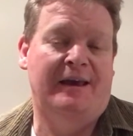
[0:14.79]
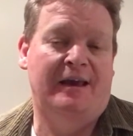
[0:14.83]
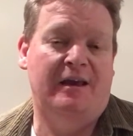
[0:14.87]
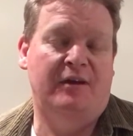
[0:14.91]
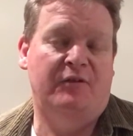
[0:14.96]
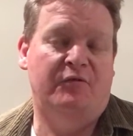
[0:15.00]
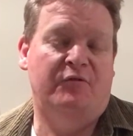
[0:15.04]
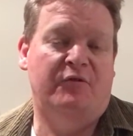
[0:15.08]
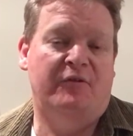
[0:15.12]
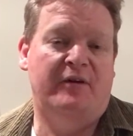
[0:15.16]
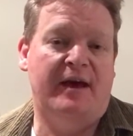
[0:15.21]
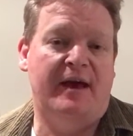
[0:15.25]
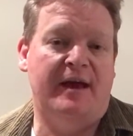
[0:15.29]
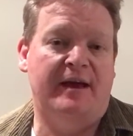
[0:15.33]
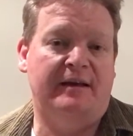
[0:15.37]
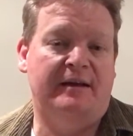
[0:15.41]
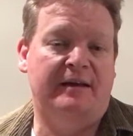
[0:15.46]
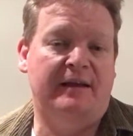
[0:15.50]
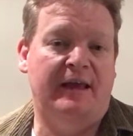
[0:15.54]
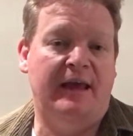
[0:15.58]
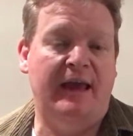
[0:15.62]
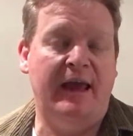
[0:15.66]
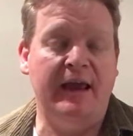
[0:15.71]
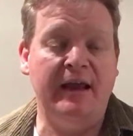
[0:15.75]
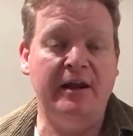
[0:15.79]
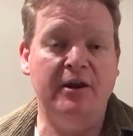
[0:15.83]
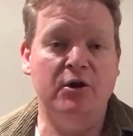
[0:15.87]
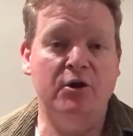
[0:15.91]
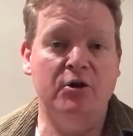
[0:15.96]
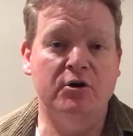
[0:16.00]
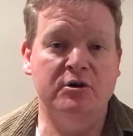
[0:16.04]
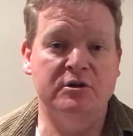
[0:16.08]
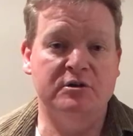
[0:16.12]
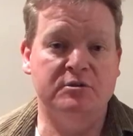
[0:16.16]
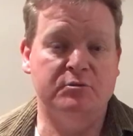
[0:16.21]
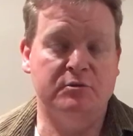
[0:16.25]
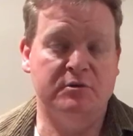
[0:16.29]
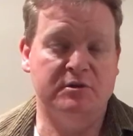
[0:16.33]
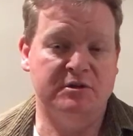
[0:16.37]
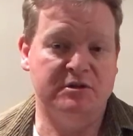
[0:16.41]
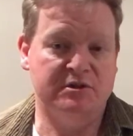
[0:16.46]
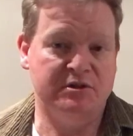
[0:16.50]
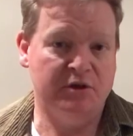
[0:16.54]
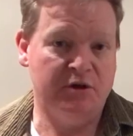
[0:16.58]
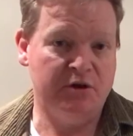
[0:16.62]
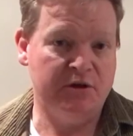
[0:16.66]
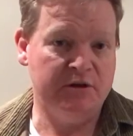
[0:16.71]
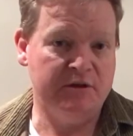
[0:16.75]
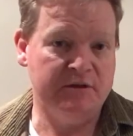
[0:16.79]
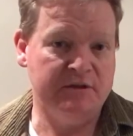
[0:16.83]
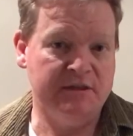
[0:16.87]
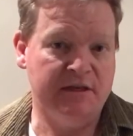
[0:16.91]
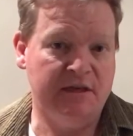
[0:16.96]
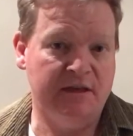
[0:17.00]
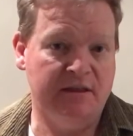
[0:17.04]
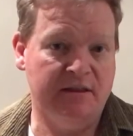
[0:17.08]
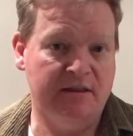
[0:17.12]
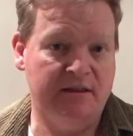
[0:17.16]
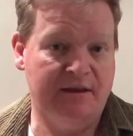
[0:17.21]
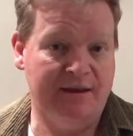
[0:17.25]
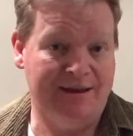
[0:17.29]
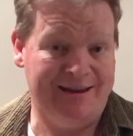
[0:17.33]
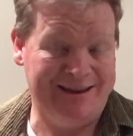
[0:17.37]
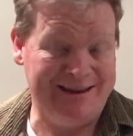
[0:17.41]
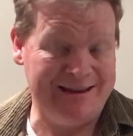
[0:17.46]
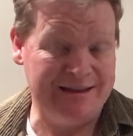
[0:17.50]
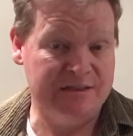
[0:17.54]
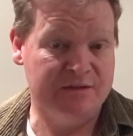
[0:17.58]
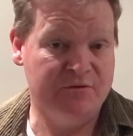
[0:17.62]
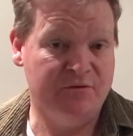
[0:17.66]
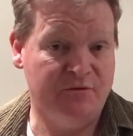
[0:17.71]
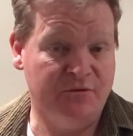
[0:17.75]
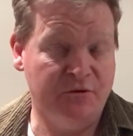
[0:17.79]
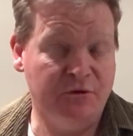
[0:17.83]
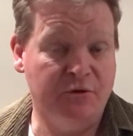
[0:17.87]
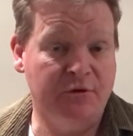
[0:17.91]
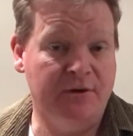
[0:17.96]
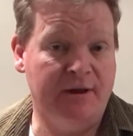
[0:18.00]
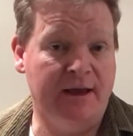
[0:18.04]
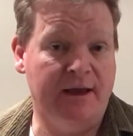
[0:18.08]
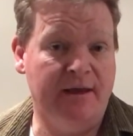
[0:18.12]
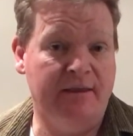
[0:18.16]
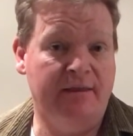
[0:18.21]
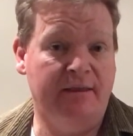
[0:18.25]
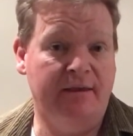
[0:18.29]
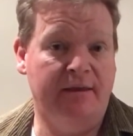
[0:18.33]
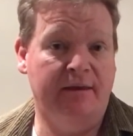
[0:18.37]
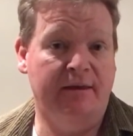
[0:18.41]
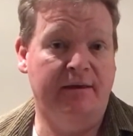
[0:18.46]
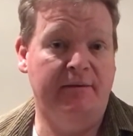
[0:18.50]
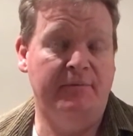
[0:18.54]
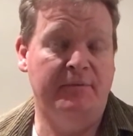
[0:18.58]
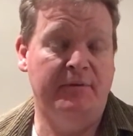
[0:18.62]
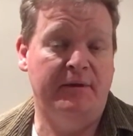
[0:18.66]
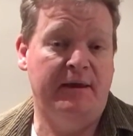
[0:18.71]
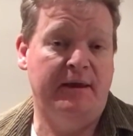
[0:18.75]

In fact, he knows with certainty there is food out there